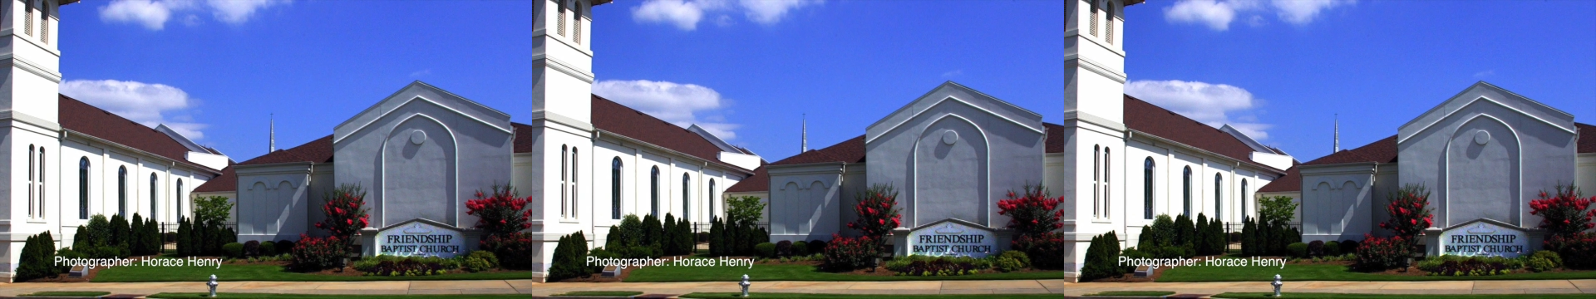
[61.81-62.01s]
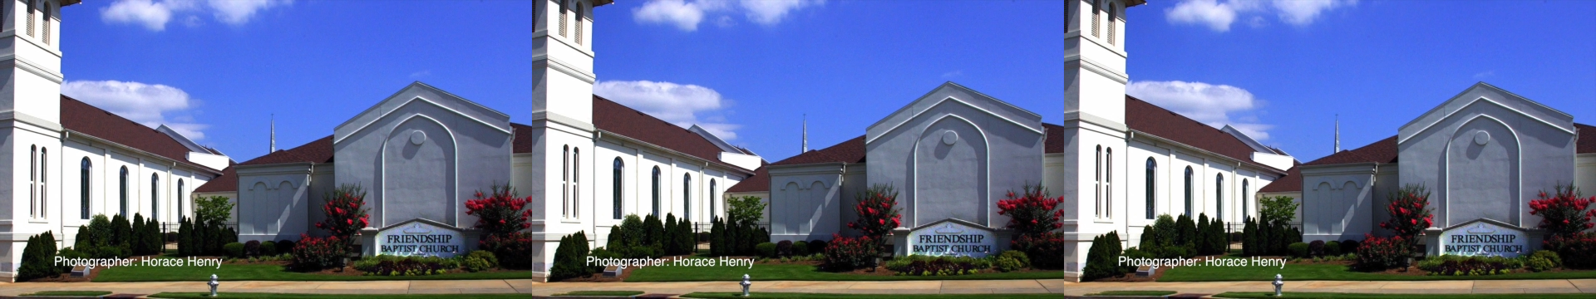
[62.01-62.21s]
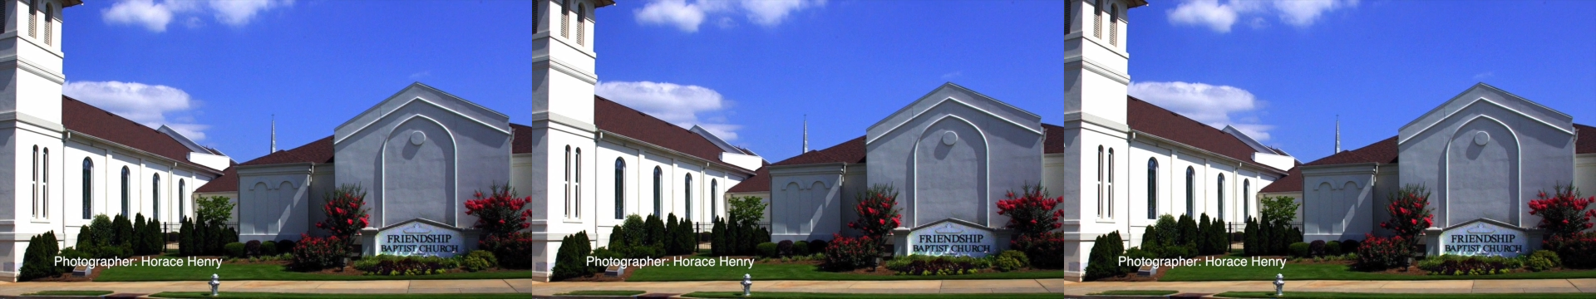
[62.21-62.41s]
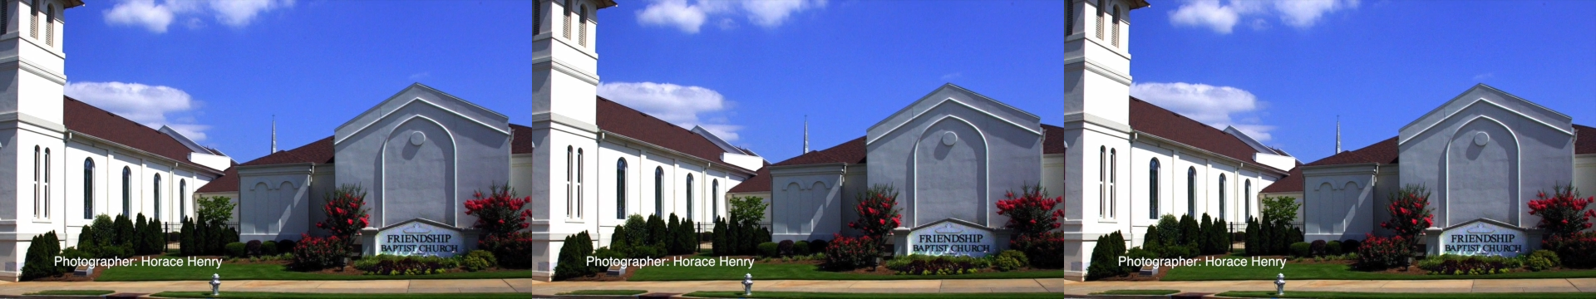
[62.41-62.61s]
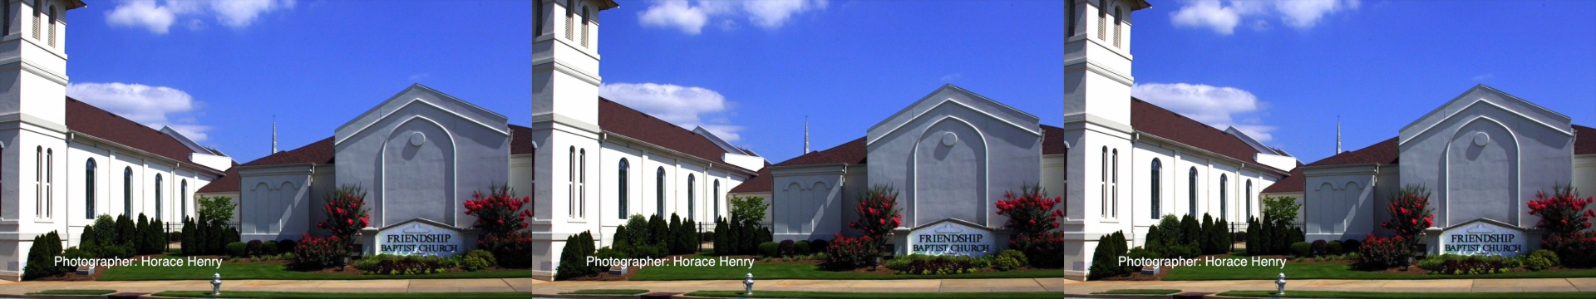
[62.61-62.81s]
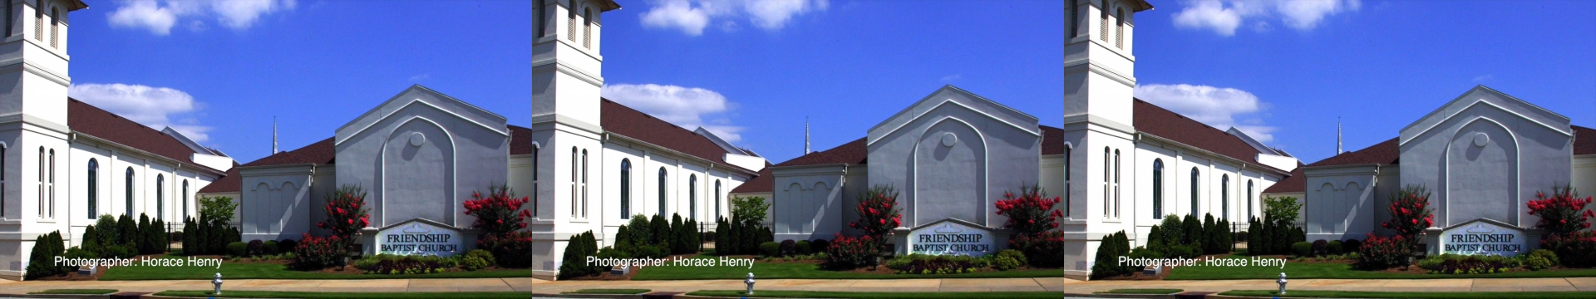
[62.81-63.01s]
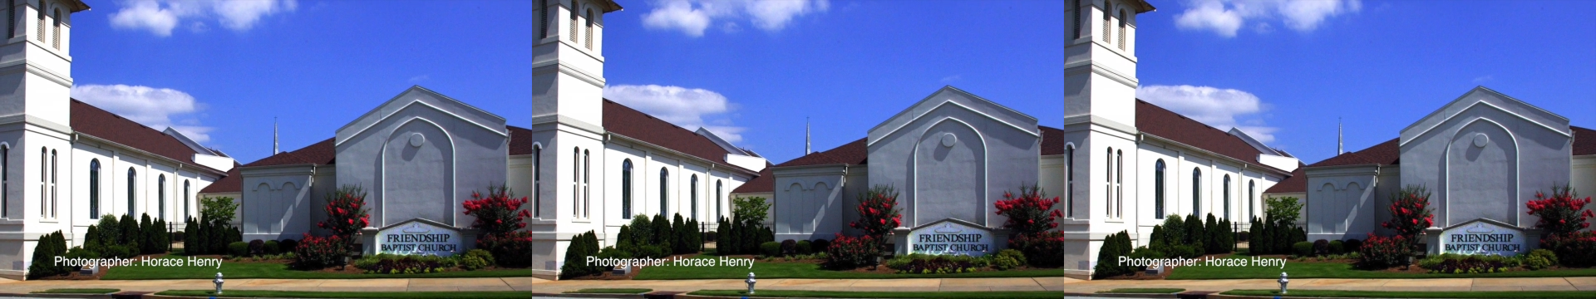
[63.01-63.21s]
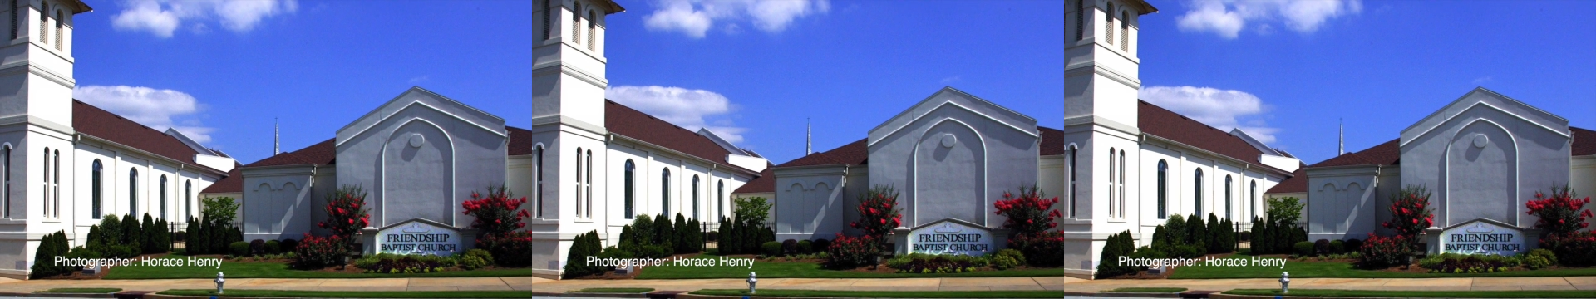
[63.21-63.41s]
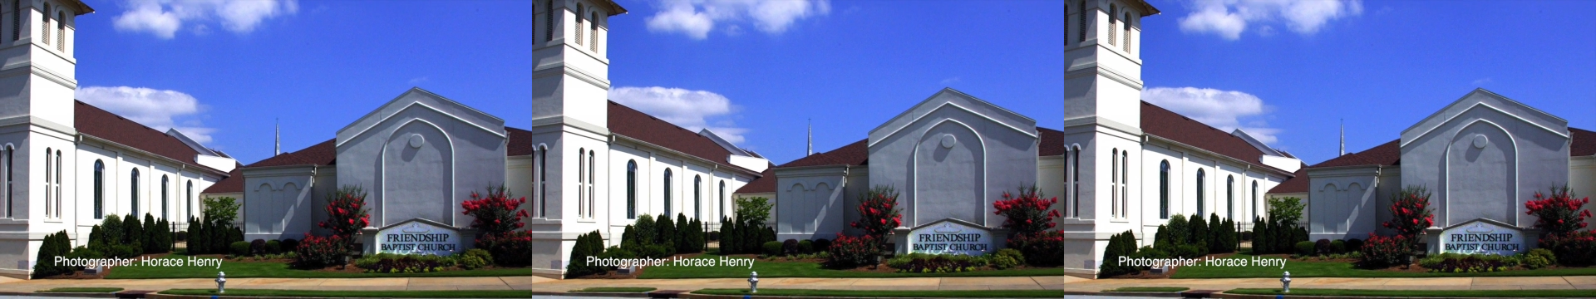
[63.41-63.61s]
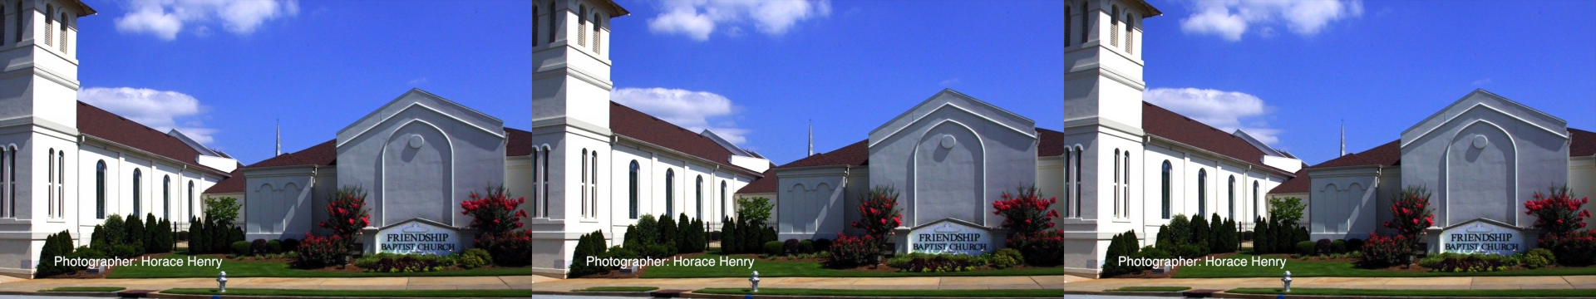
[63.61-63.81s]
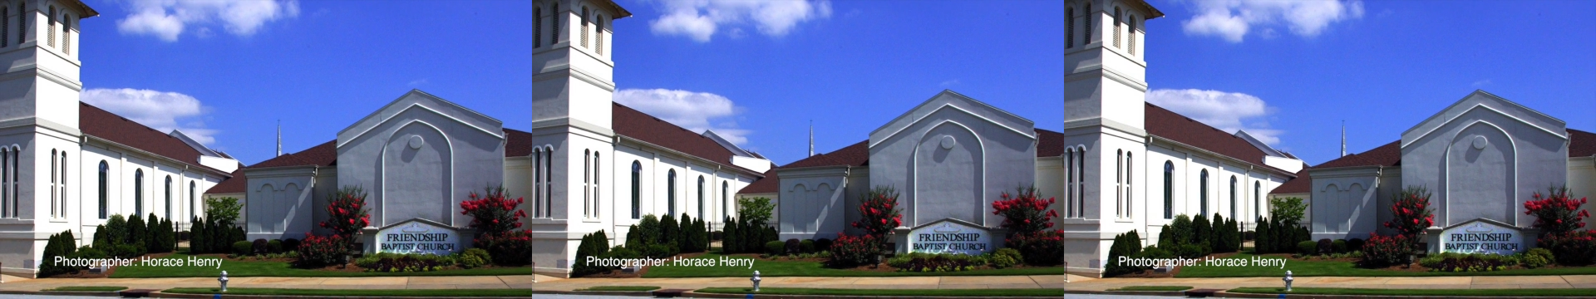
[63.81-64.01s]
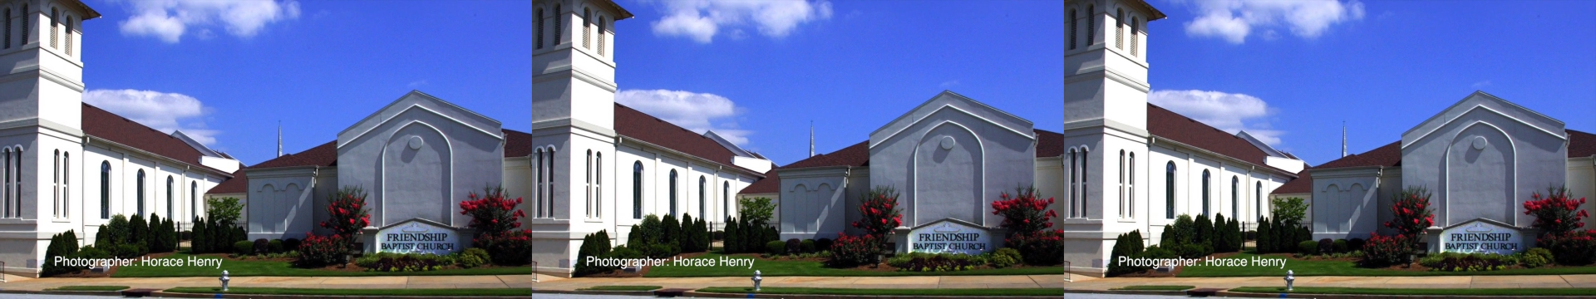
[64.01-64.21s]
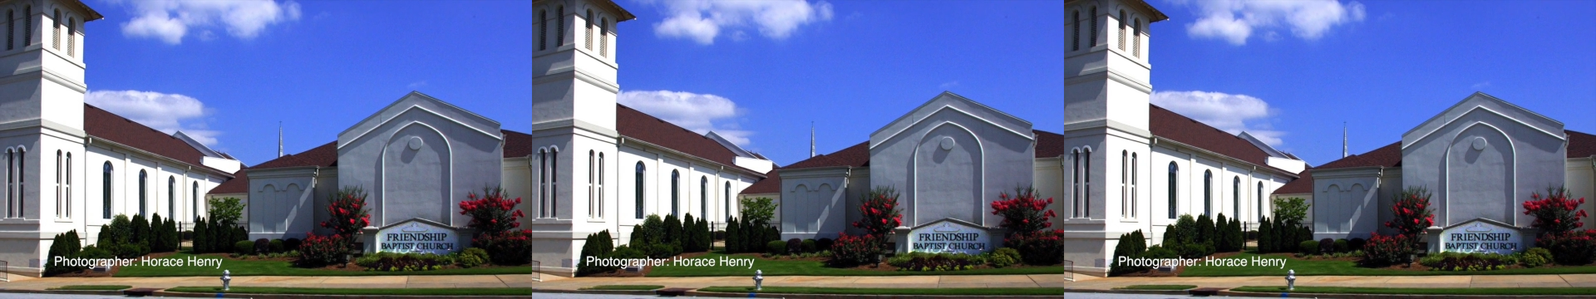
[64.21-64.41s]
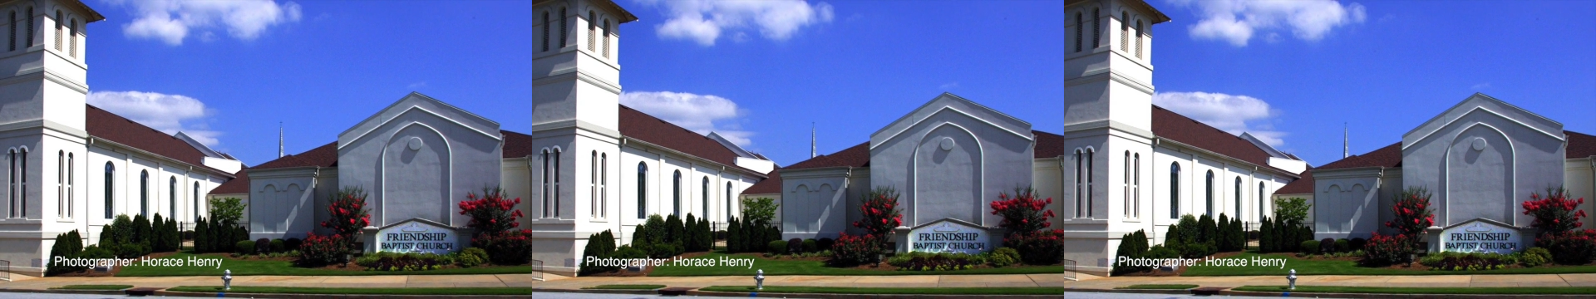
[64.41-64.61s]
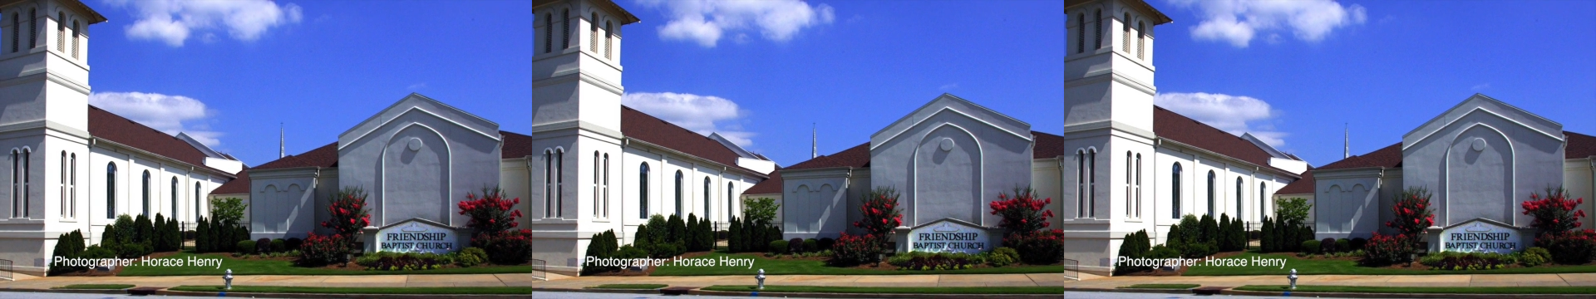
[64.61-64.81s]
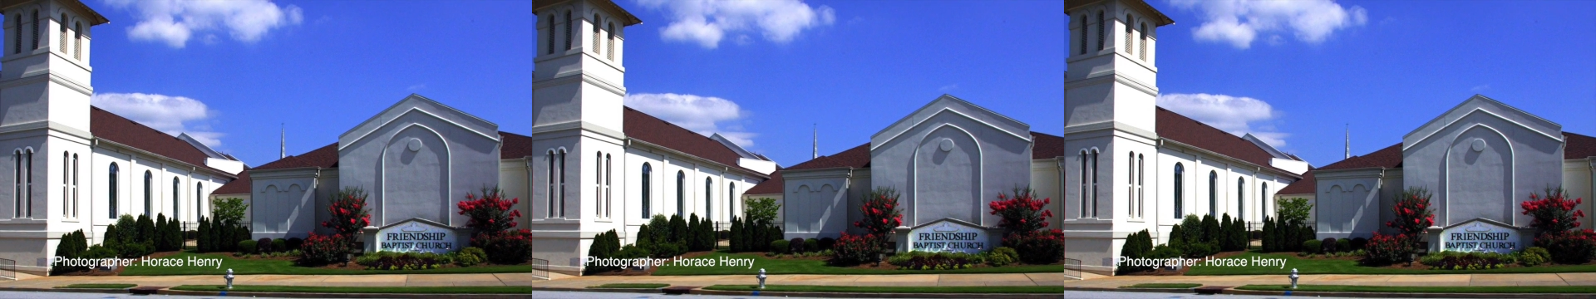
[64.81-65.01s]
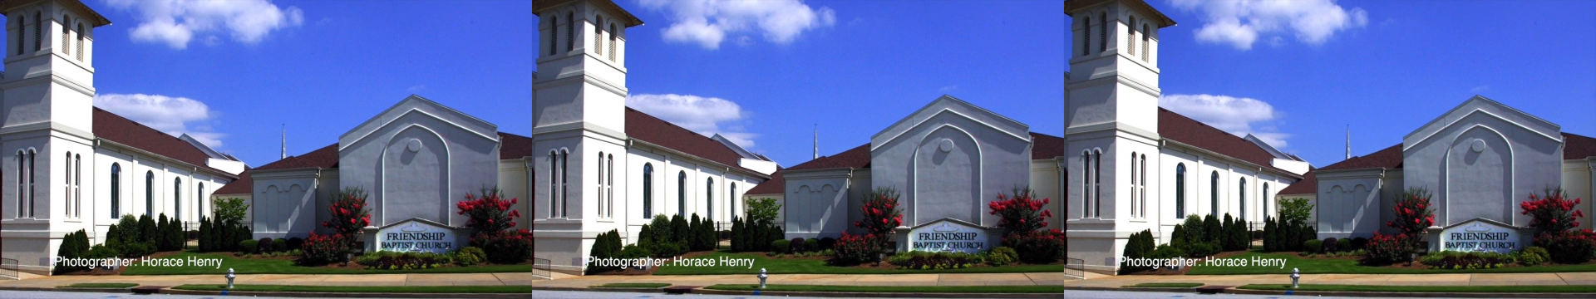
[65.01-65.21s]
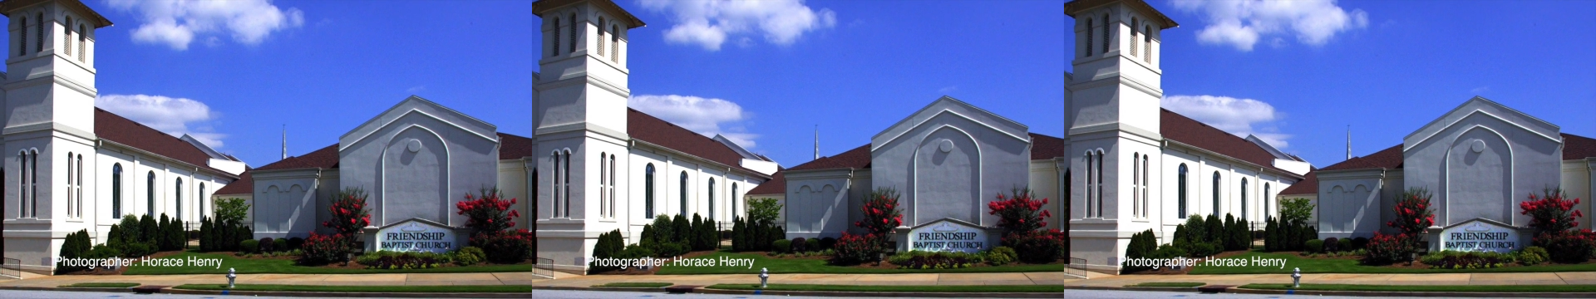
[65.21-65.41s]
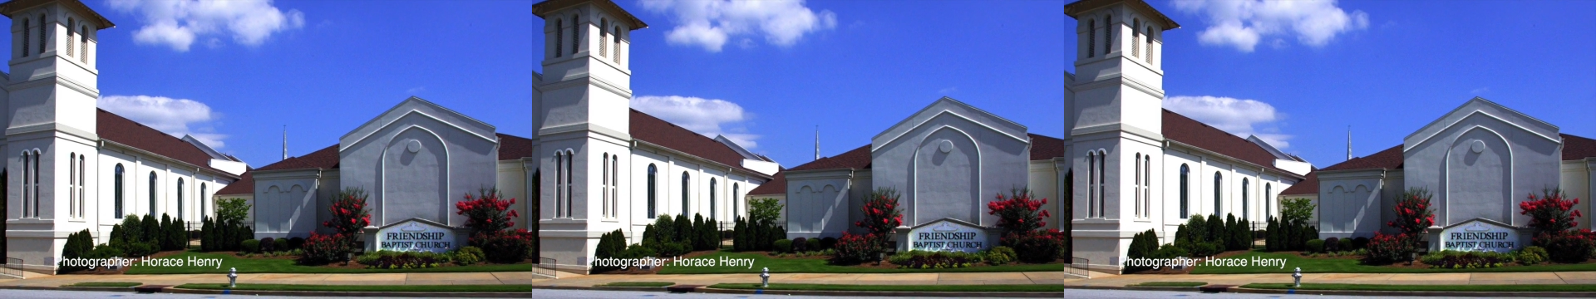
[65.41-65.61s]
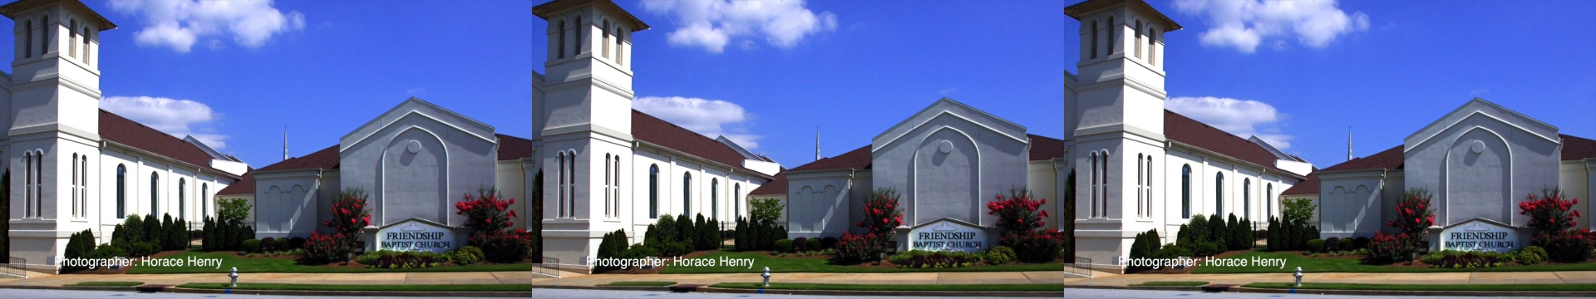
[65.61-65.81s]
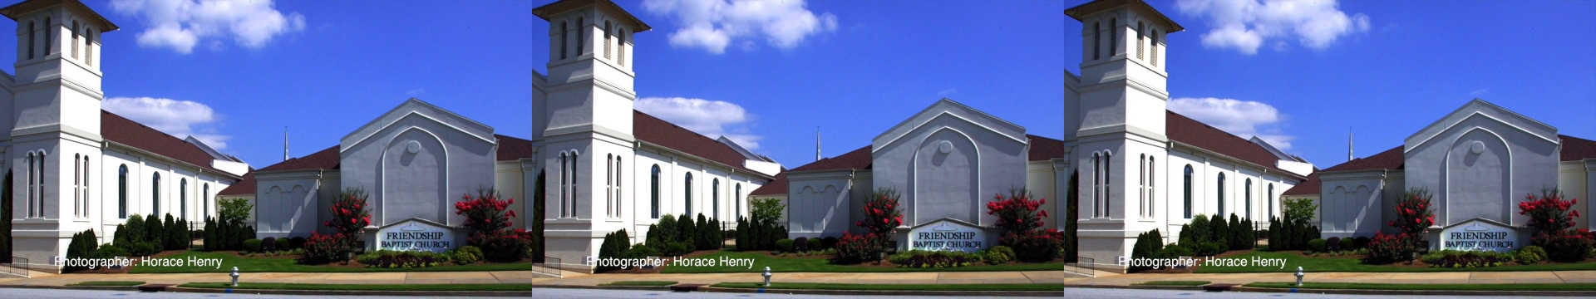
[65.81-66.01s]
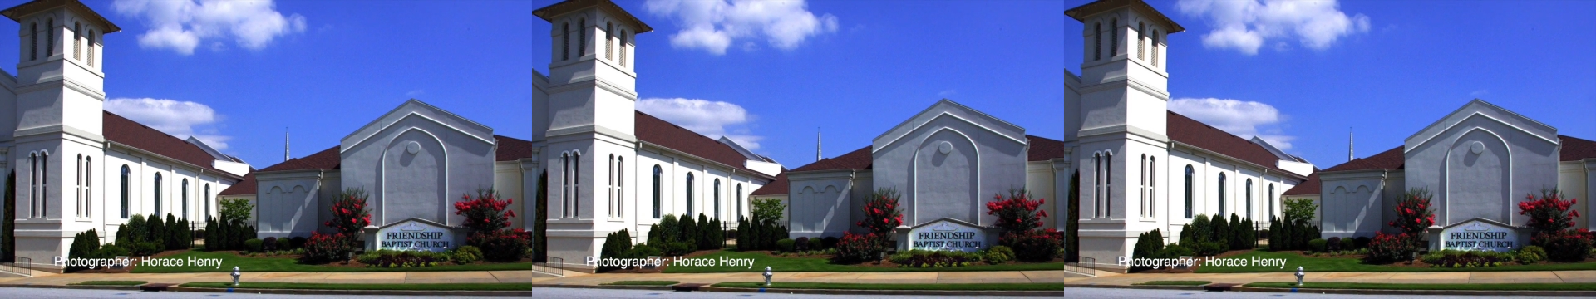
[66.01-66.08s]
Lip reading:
[unreadable: no face in view]